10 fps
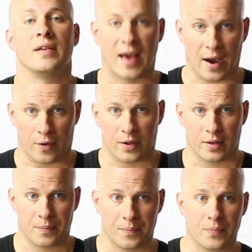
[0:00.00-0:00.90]
Now,
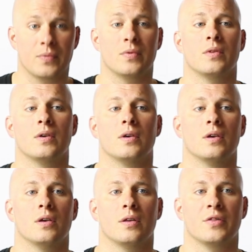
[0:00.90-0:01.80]

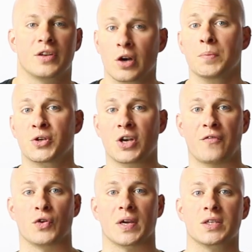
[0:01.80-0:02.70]
the term
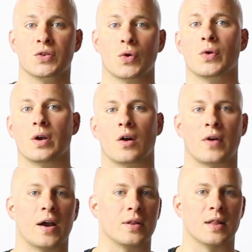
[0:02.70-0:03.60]
shuffle gets thrown
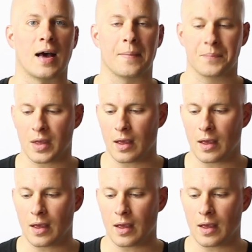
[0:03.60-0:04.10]
around a lot.